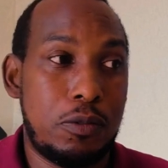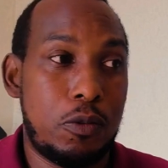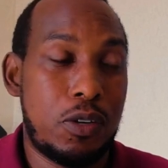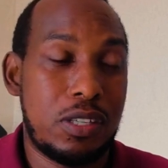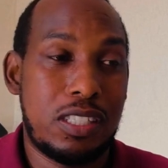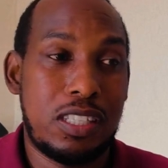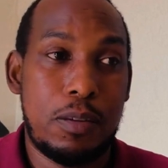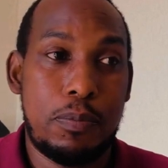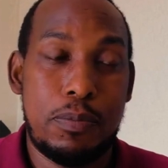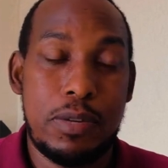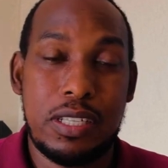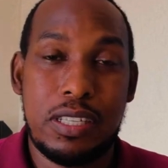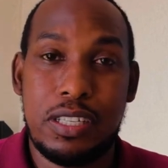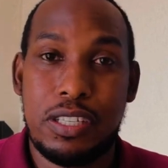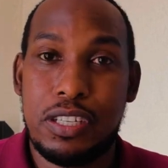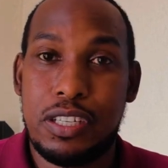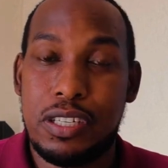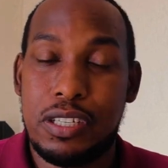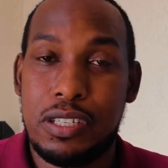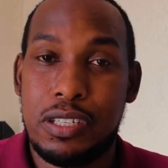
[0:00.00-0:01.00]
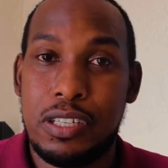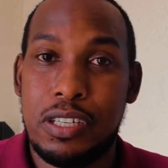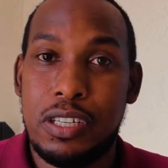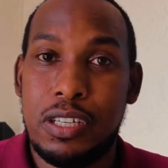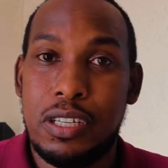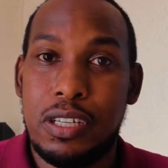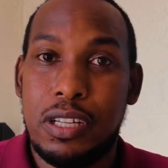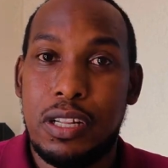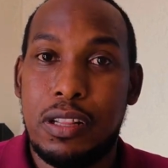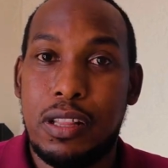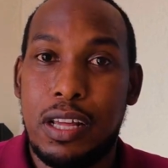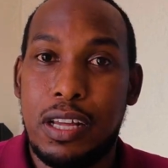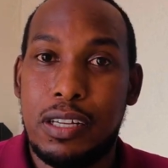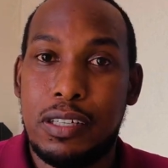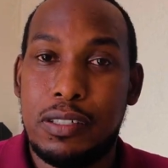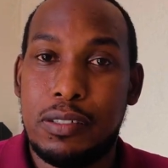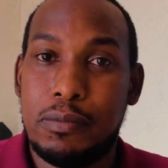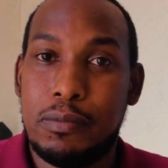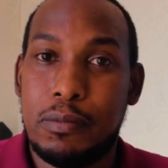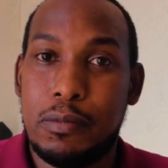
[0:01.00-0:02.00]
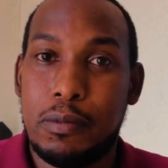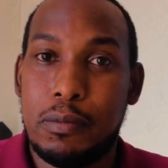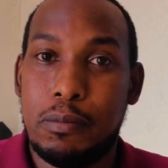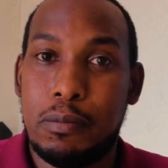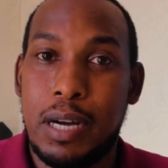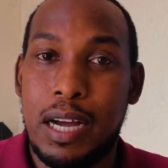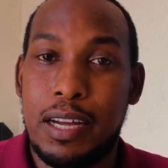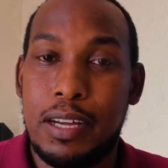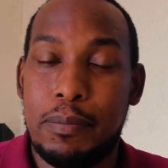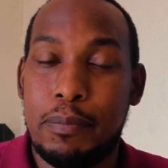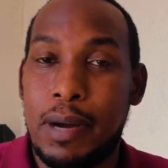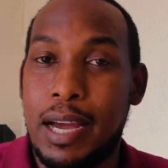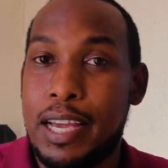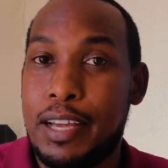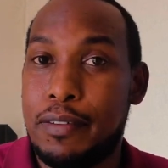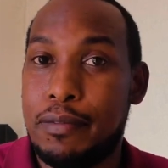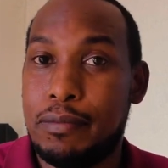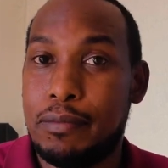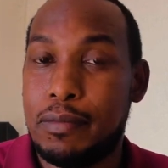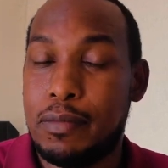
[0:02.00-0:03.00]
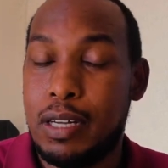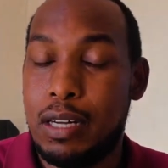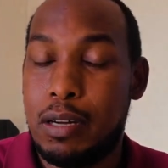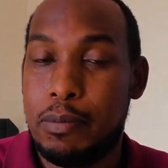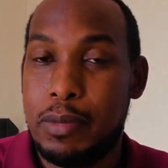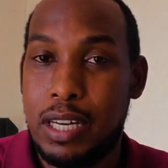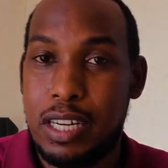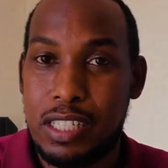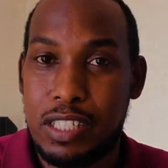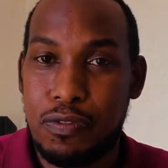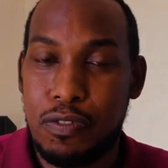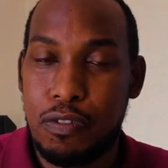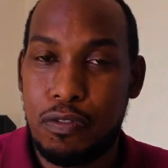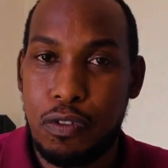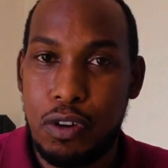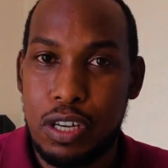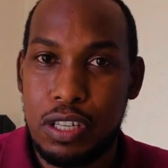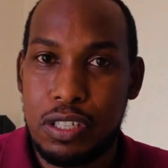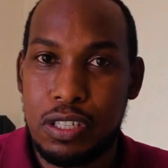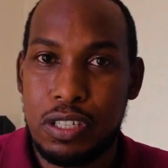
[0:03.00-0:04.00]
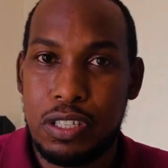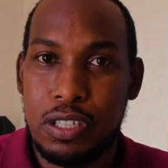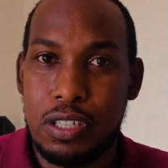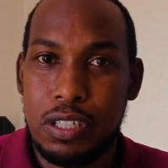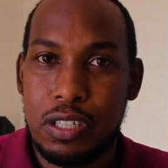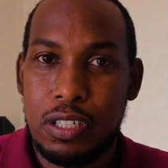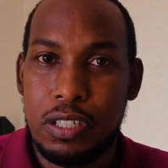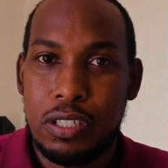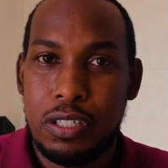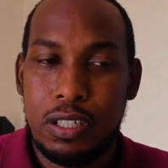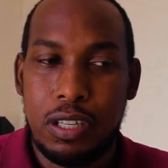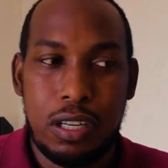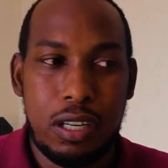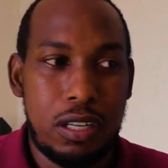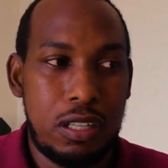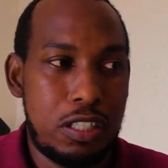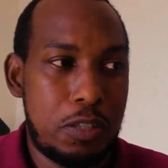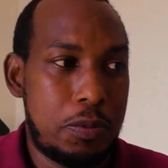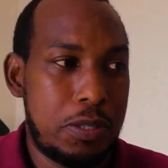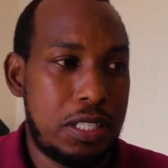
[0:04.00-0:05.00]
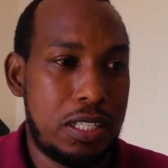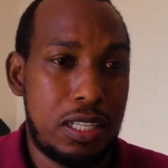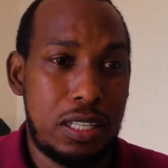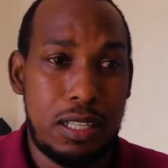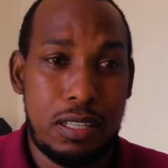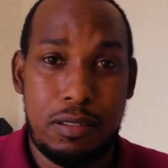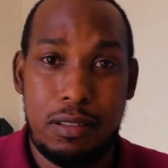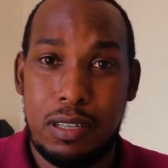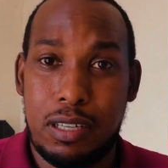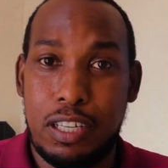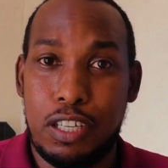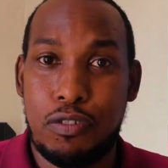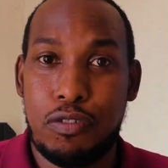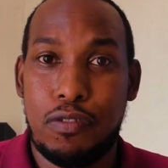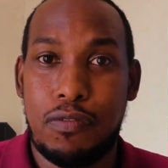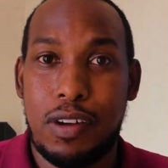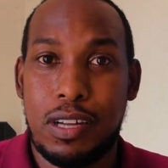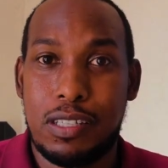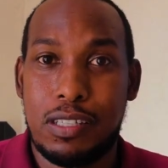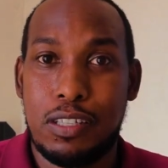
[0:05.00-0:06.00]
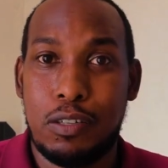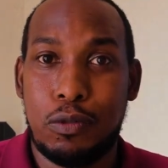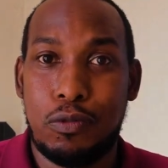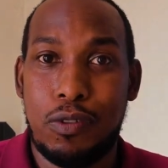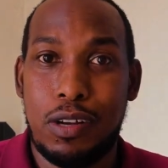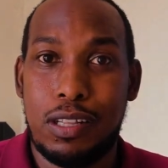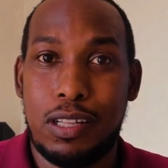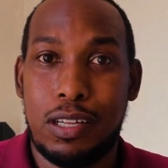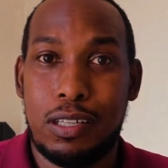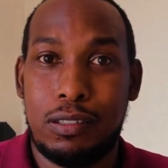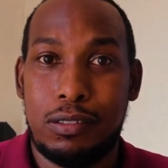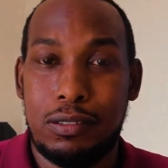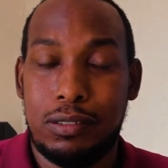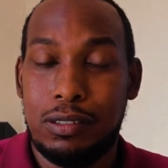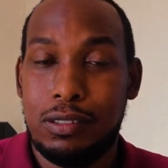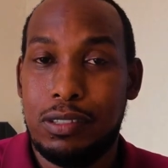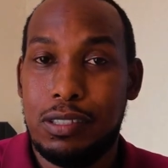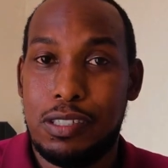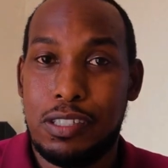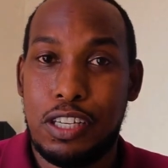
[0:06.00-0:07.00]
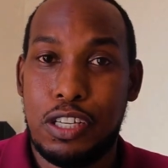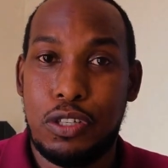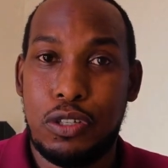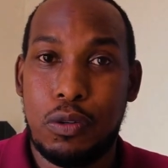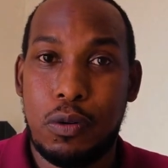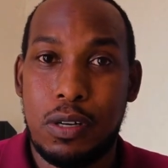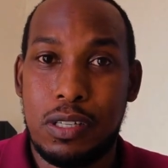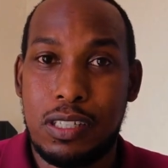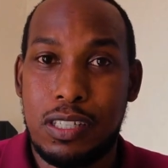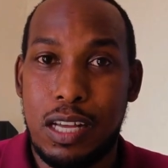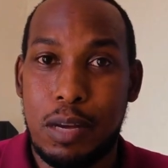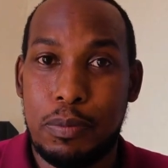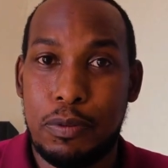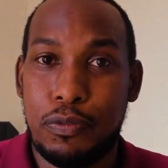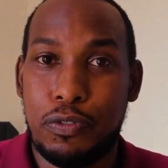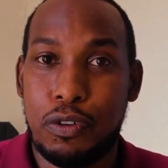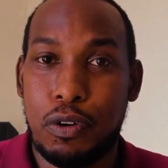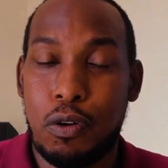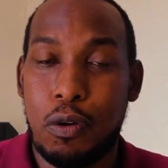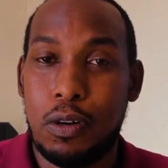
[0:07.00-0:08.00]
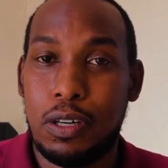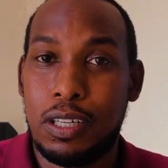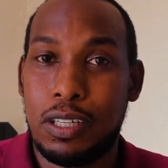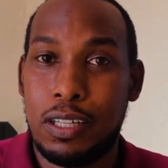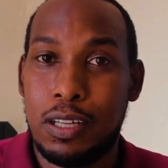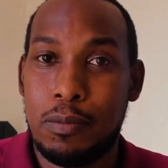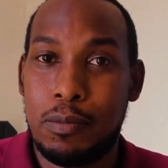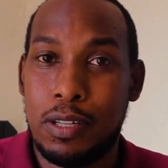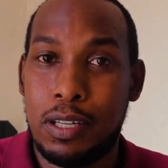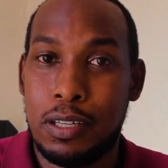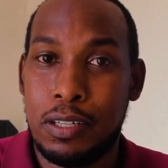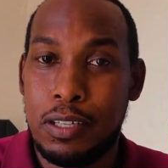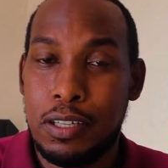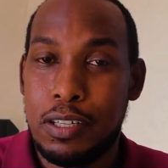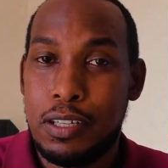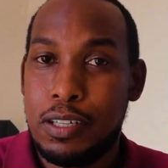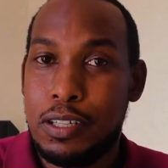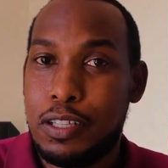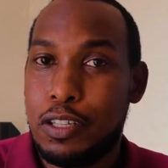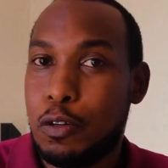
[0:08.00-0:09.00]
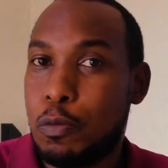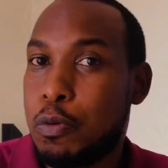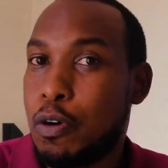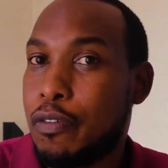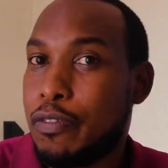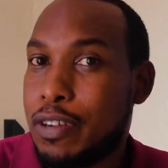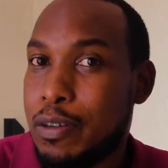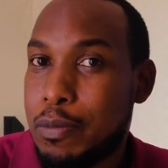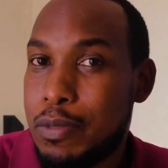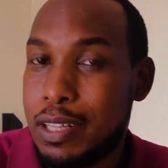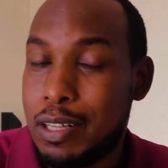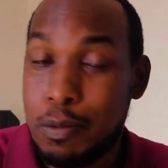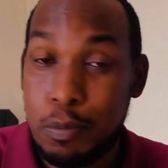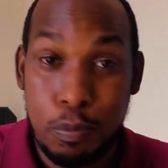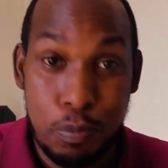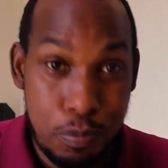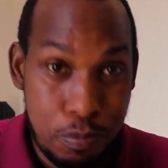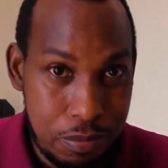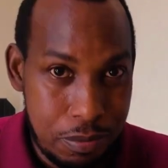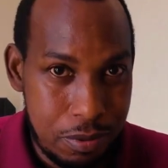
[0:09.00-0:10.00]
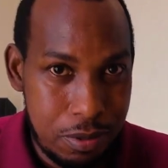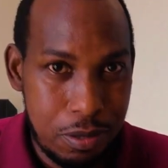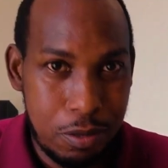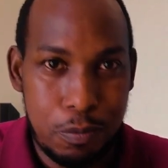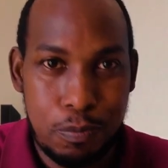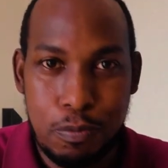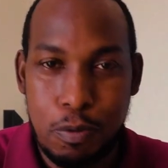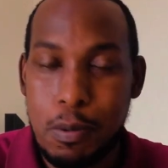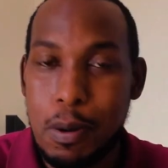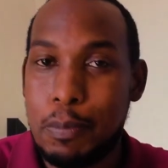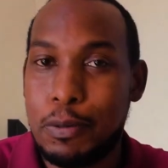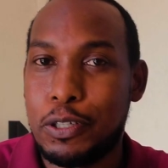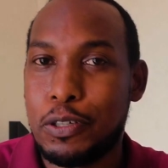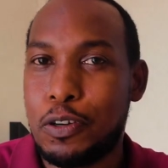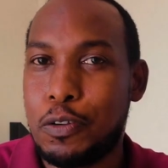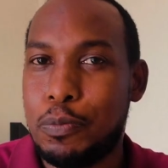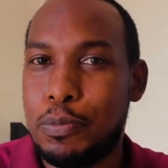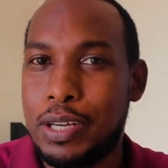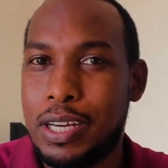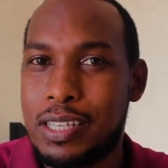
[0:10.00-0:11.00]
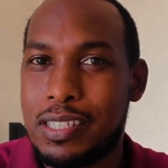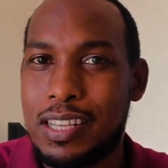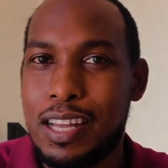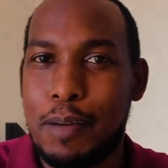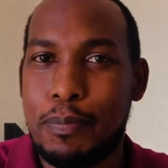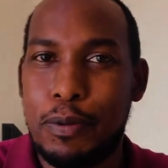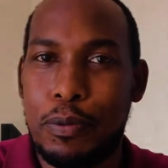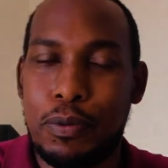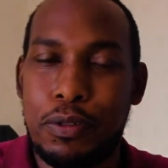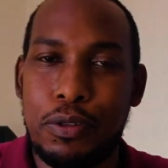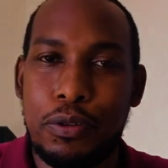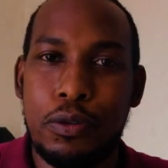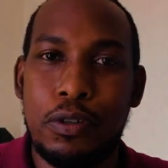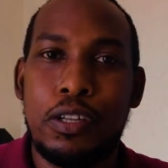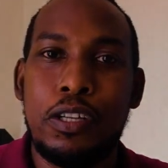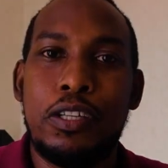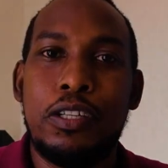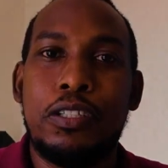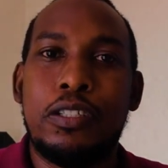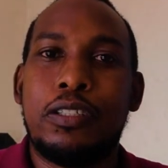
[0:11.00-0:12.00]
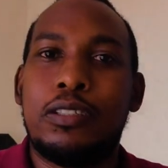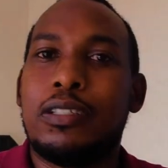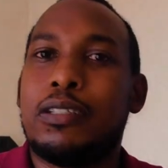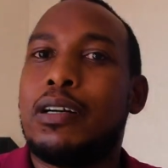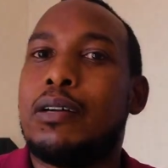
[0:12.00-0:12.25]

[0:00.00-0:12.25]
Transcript: send WhatsApp messages than buying minutes for voice. Especially, I think introverts, they would rather send you WhatsApp. If you're calling them, they'll probably not be as happy with you.